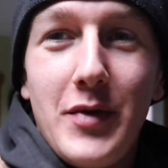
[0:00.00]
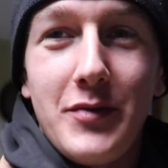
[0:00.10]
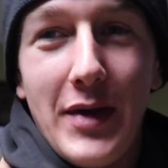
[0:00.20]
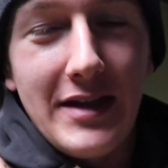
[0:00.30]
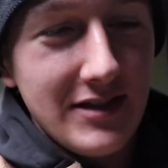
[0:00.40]

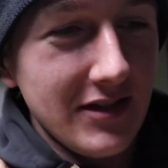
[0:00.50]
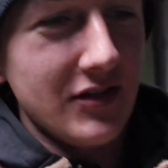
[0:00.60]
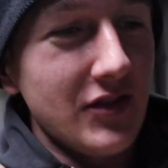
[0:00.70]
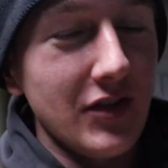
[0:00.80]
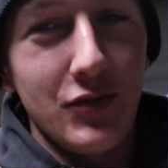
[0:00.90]
been painting
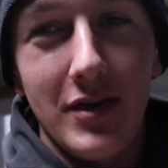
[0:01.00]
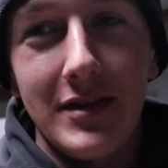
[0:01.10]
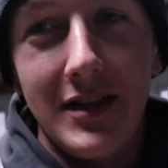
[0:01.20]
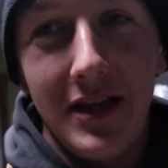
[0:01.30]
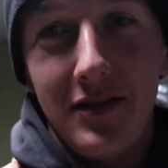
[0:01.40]
this thing throughout
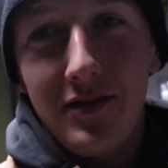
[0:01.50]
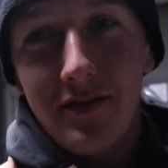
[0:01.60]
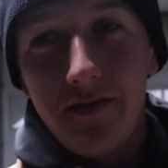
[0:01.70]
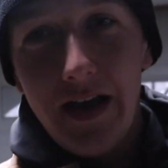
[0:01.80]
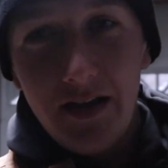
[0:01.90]
the day,
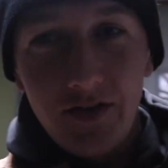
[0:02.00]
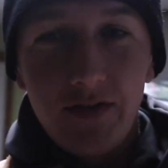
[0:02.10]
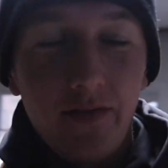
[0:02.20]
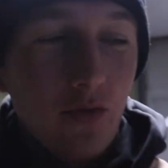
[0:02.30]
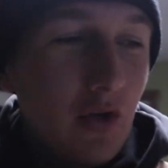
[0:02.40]
and I've added
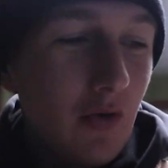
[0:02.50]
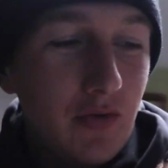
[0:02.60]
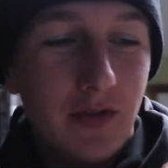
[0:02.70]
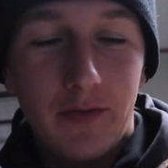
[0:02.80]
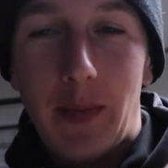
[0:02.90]
several
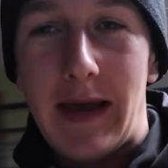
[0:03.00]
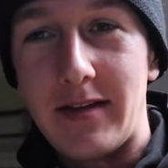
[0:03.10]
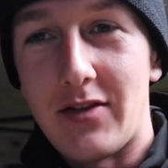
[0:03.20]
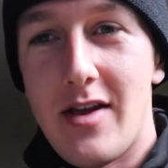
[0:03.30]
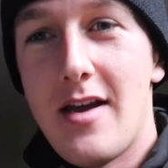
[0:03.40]
coats of
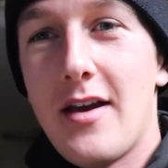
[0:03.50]
paint,